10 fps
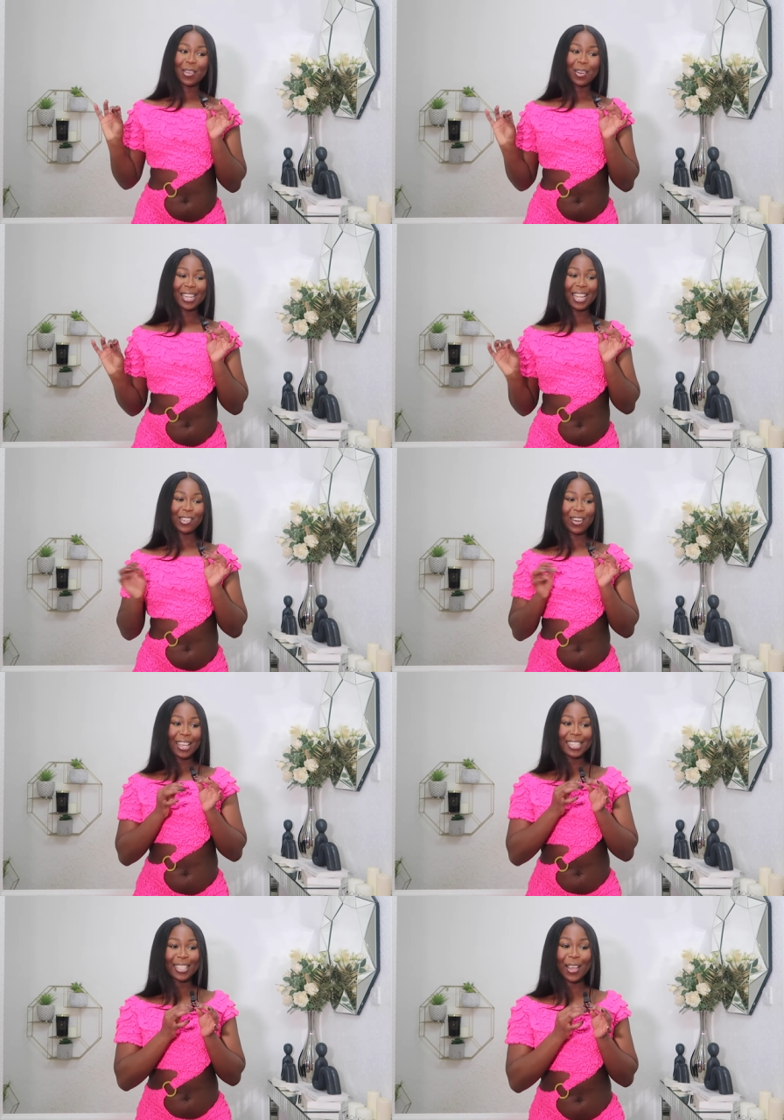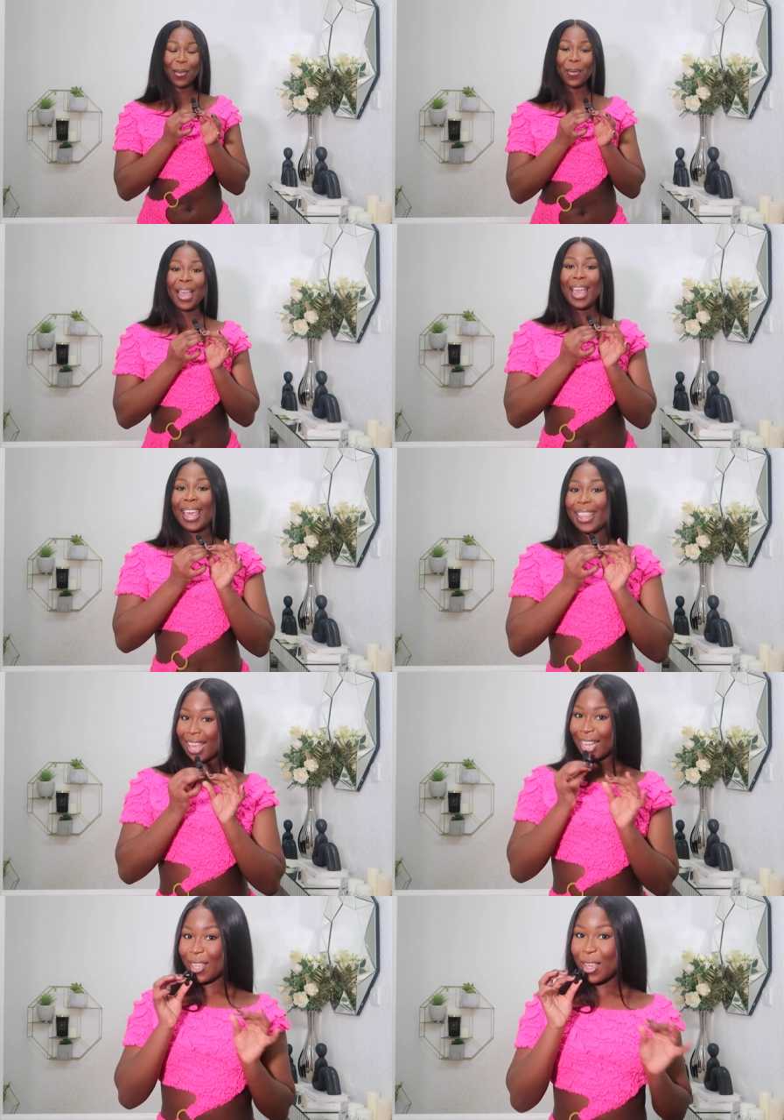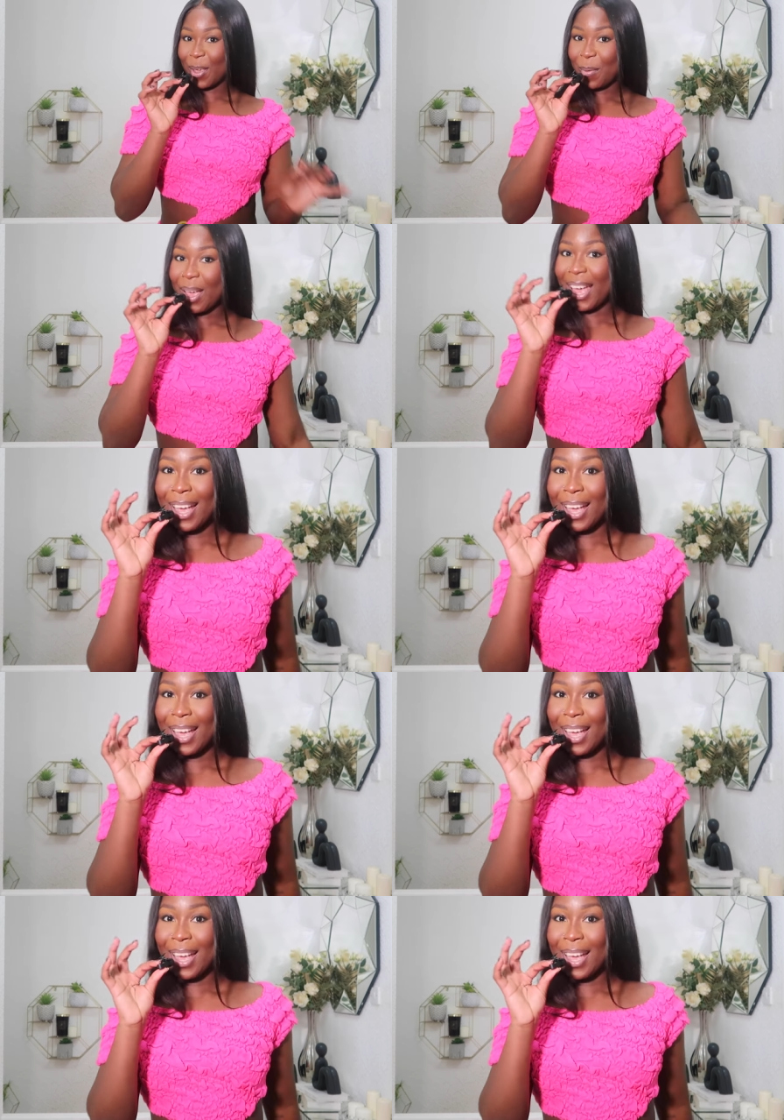holiday dress. So thank you,